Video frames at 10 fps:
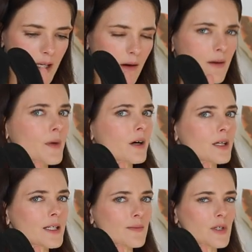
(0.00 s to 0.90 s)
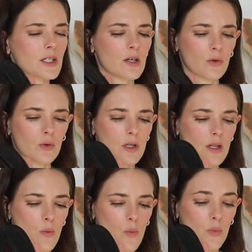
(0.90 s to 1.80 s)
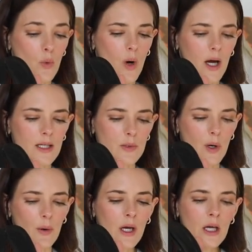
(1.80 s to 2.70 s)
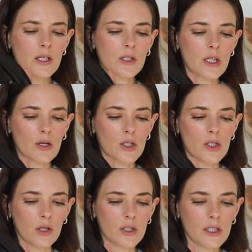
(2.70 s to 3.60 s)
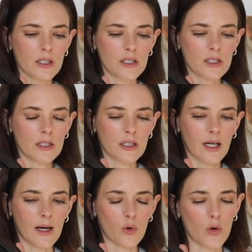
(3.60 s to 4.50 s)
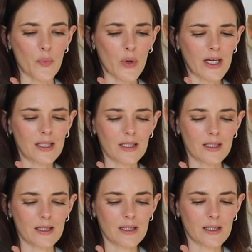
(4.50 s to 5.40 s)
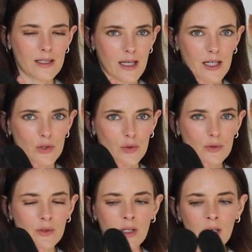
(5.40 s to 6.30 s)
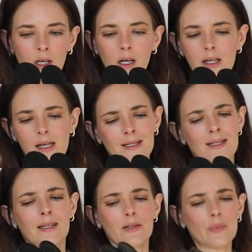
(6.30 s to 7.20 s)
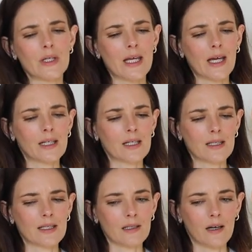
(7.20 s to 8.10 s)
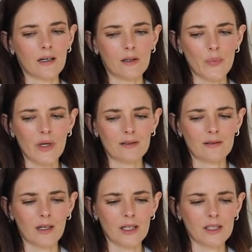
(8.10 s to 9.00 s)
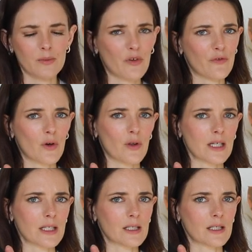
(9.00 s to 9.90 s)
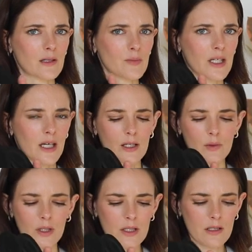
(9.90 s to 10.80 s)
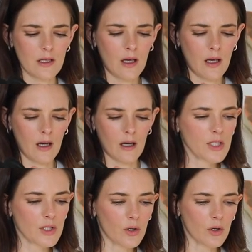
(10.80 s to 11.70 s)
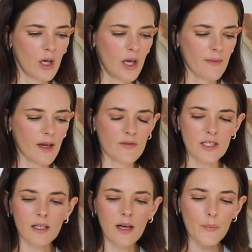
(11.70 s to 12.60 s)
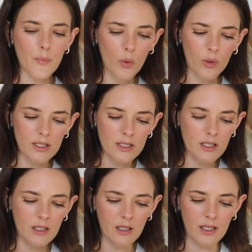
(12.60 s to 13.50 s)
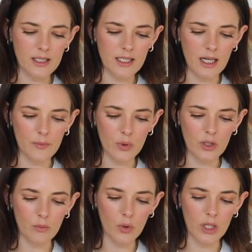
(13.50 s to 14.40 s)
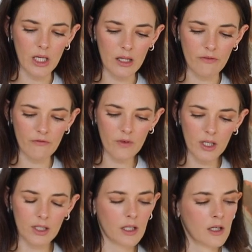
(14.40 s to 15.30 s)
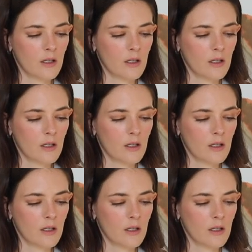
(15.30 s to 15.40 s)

Now I'm kind of tempted to order the white as well. So they're a knotted or a braided sandal, I guess in the Bottega style, but I actually prefer these to the Bottega ones. So they have a slight point, like a tapering point at the front.